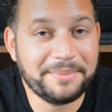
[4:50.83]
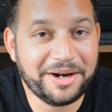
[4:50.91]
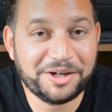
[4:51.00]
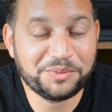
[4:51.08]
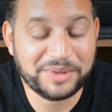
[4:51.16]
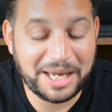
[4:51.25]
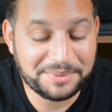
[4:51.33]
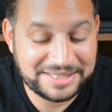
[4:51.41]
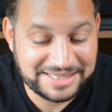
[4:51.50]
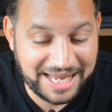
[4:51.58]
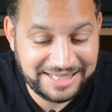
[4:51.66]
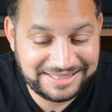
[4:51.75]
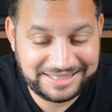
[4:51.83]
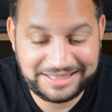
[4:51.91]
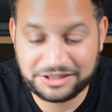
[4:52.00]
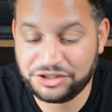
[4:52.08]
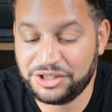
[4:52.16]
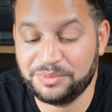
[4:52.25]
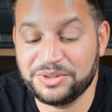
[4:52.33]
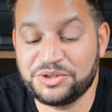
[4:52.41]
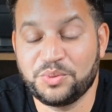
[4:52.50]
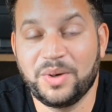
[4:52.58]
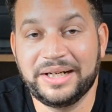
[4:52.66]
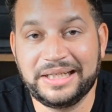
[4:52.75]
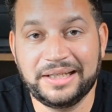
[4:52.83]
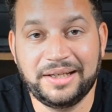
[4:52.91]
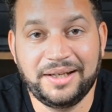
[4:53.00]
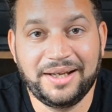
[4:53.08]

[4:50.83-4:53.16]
married when I was 19. She was 20.